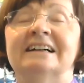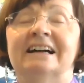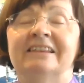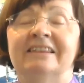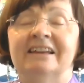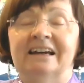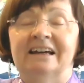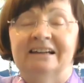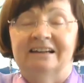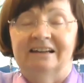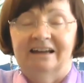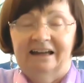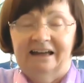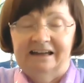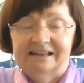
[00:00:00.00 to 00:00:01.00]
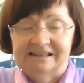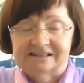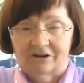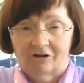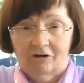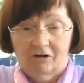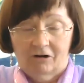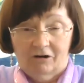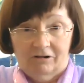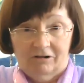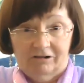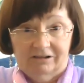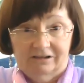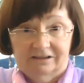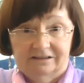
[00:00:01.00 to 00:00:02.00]
And then, as
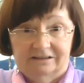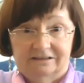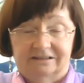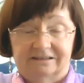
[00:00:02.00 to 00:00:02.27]
all,